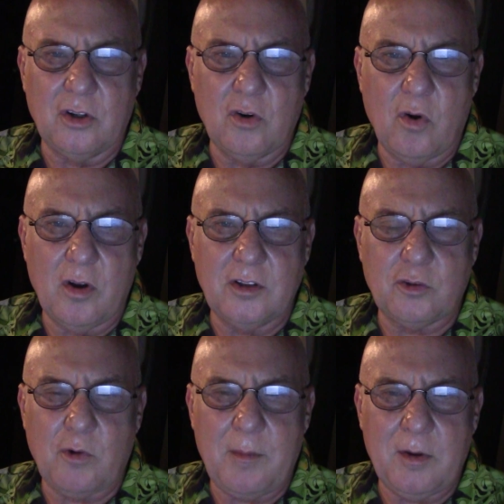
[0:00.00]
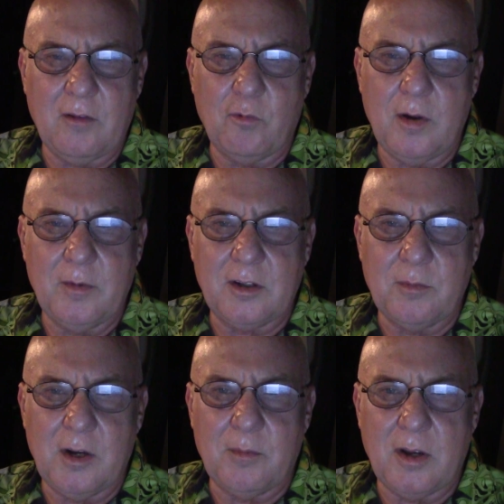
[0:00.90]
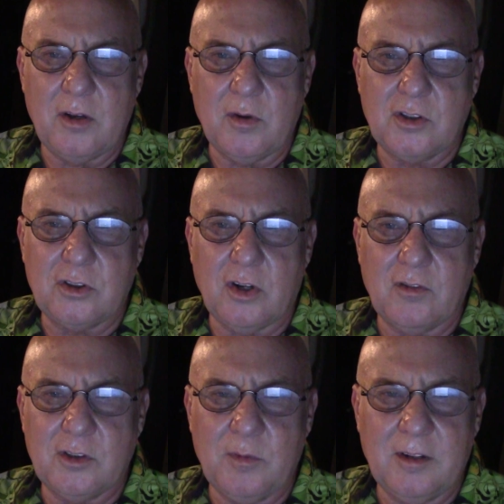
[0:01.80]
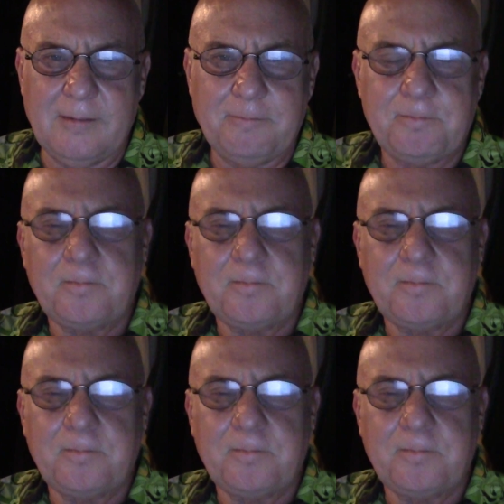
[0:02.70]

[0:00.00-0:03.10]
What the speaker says: the noise, raping of women committed by U.S. servicemen,